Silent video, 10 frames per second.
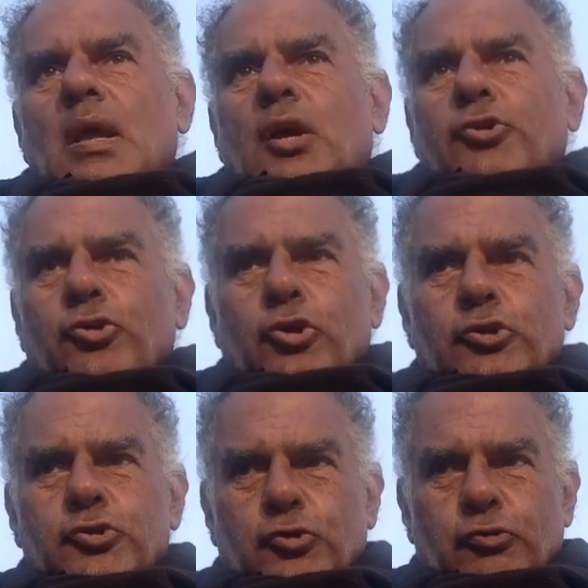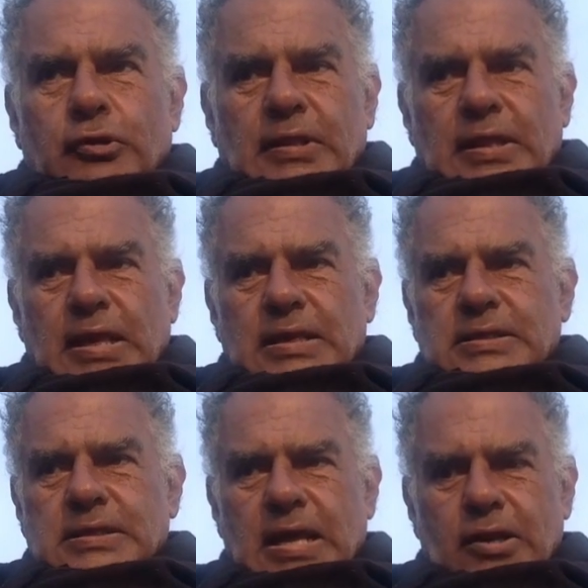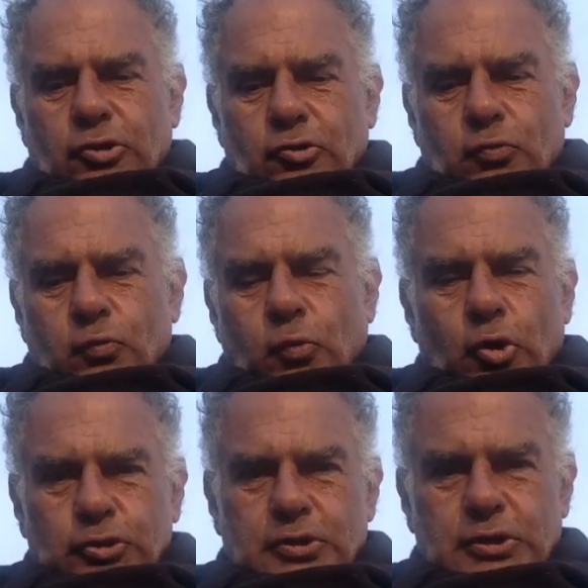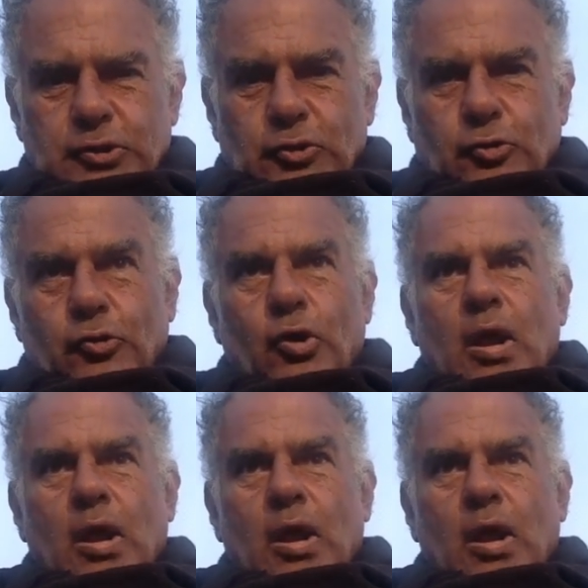You can do the things that you want to do